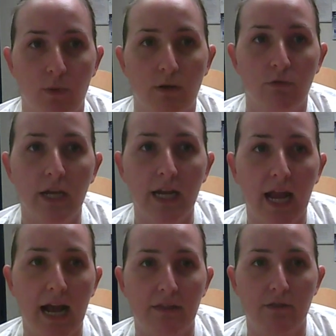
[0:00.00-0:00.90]
we are looking
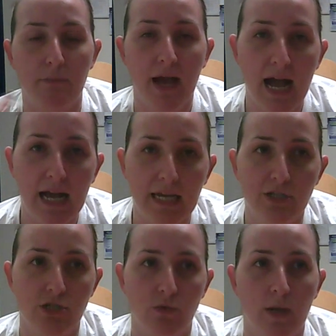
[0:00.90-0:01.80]
at the
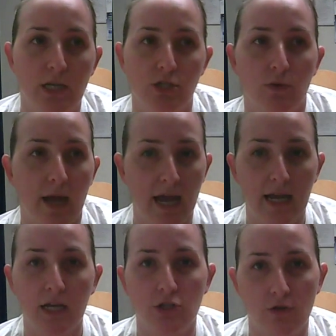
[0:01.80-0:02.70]
package as a way to
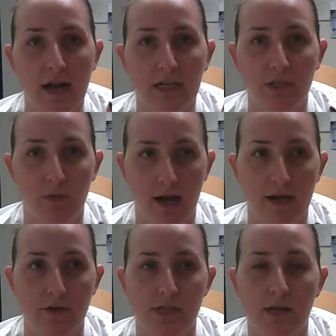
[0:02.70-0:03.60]
A, attract new hires,